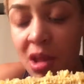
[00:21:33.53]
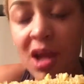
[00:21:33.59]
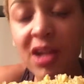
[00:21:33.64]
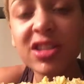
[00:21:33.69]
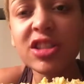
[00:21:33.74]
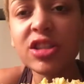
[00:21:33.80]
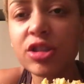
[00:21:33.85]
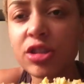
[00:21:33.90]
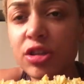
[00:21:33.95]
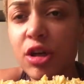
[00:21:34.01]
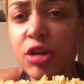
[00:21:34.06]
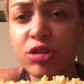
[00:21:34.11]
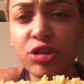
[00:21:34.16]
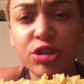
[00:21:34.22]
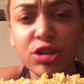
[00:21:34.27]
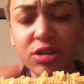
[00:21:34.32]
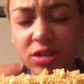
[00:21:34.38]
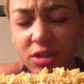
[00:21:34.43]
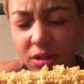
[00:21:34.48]
This is so
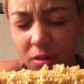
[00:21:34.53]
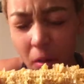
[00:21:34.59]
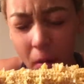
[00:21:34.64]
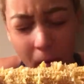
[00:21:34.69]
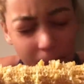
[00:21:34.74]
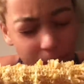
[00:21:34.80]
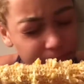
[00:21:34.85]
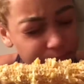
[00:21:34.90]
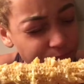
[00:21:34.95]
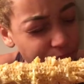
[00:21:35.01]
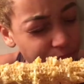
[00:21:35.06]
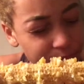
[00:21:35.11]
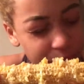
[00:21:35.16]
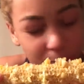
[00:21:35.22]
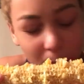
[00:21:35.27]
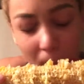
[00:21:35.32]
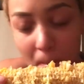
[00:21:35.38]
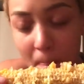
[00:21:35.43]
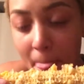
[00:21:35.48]
juicy,
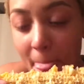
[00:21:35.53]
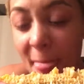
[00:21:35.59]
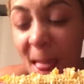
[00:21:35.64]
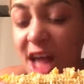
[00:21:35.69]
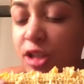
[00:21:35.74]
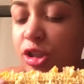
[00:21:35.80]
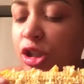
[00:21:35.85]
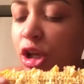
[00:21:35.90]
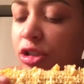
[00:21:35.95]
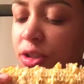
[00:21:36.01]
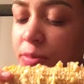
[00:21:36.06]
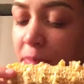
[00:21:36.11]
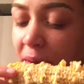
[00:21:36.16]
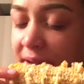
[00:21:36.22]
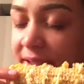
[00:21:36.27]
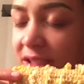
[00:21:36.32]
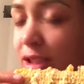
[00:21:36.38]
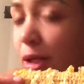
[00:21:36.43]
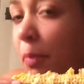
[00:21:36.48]
so
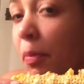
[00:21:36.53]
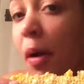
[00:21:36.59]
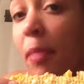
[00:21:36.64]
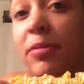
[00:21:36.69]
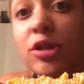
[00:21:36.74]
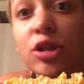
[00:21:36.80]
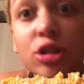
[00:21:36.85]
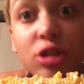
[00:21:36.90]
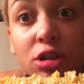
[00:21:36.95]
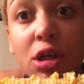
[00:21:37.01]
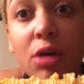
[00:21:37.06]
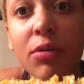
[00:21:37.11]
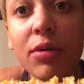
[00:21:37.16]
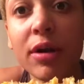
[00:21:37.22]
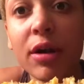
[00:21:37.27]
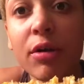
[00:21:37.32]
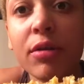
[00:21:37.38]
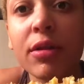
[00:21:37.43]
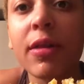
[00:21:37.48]
spicy, and probably so
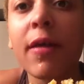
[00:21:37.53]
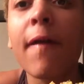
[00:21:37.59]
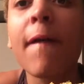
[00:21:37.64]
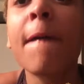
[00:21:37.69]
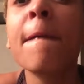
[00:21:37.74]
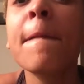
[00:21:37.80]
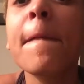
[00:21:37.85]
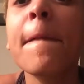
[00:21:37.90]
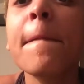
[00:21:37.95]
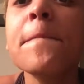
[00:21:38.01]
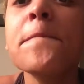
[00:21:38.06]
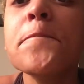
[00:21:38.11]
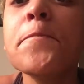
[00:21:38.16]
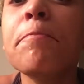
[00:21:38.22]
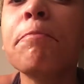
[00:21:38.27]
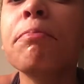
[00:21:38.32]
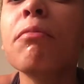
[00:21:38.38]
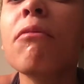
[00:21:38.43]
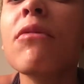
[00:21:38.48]
unhealthy.
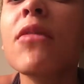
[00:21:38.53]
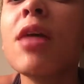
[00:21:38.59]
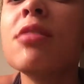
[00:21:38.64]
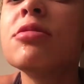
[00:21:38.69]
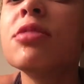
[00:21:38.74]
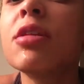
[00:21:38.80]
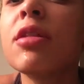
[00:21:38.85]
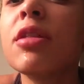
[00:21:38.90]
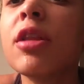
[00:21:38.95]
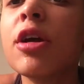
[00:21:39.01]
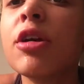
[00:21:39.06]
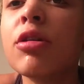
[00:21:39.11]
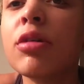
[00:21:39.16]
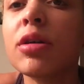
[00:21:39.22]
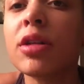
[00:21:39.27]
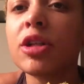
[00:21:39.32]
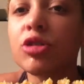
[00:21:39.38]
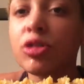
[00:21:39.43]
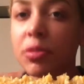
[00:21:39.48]
It's
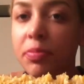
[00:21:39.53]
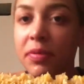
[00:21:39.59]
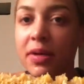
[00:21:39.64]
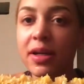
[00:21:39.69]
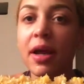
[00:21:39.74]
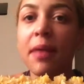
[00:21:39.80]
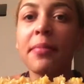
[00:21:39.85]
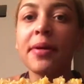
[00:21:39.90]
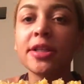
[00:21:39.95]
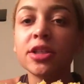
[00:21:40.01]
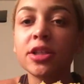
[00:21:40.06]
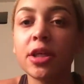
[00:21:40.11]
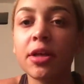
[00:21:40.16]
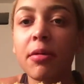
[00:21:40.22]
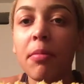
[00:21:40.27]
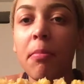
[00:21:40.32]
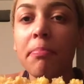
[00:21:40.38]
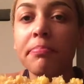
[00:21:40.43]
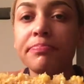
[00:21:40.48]
literally dripping down my
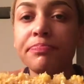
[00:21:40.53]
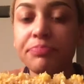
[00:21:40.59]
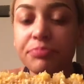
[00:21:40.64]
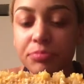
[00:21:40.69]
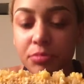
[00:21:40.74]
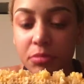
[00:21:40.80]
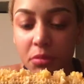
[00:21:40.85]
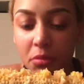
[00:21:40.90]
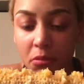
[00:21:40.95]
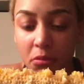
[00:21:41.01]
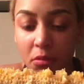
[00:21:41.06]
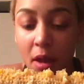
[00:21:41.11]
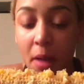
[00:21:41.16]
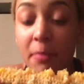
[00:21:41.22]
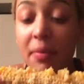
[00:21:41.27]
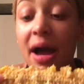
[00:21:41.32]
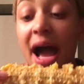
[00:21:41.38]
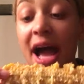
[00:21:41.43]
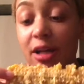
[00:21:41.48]
chin,
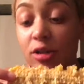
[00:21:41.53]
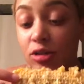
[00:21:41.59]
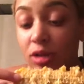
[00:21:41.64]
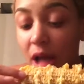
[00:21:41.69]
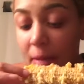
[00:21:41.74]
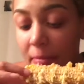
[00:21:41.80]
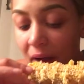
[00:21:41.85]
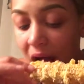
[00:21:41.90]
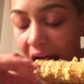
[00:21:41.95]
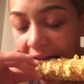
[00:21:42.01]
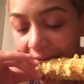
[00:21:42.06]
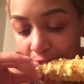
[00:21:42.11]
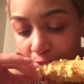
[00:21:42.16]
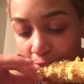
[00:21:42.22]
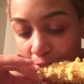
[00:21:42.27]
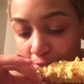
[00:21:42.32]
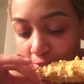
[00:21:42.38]
but I do not mind,